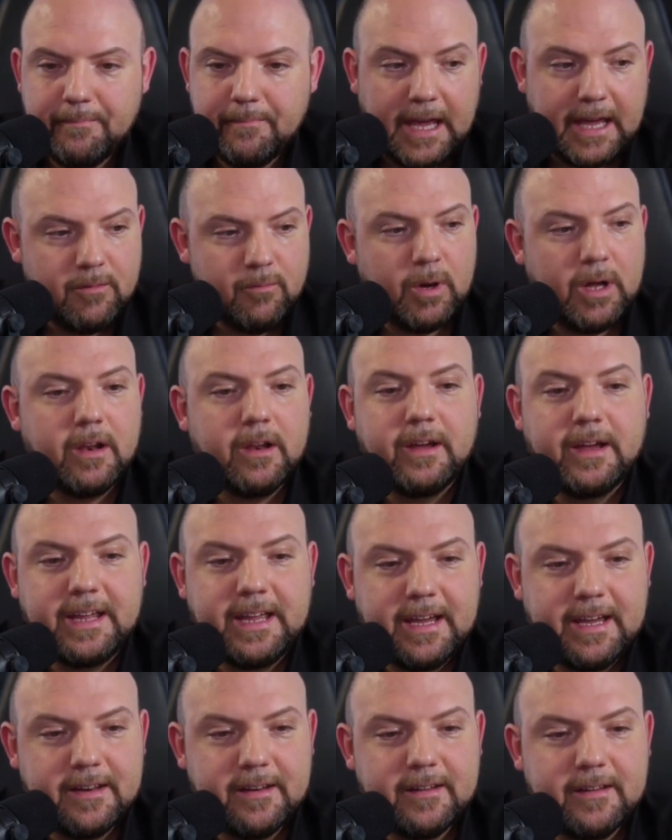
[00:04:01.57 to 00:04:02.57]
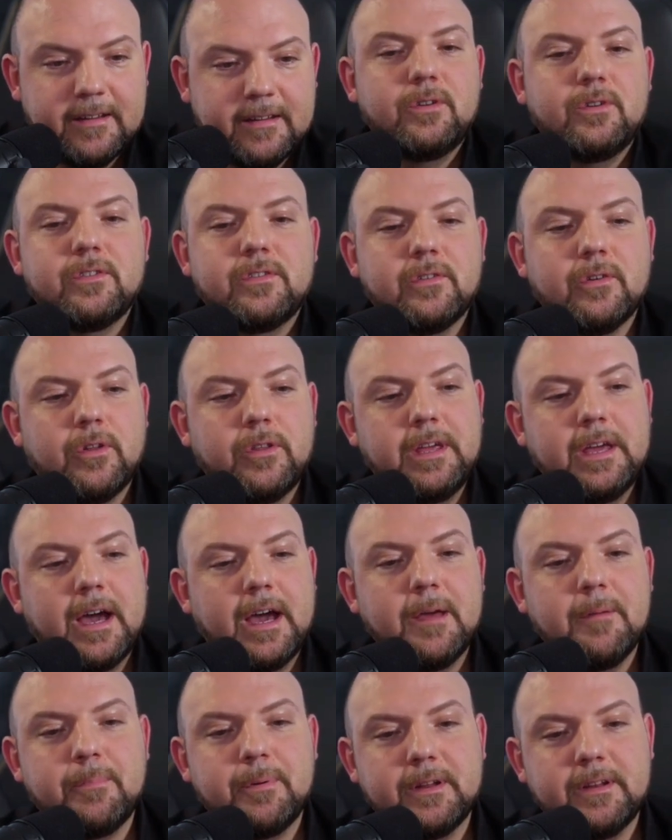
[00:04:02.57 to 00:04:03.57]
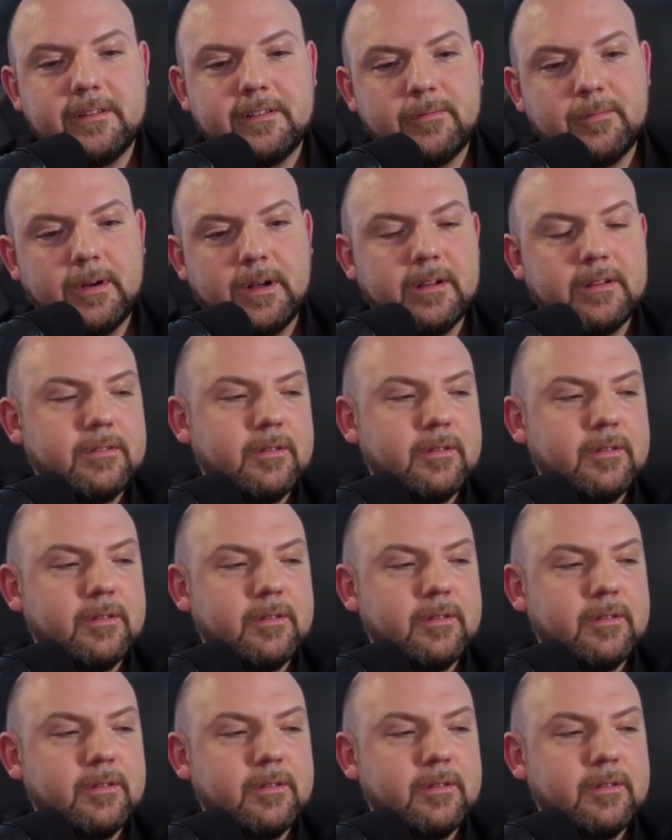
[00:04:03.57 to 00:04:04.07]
And well, again, you saw the iPad as well.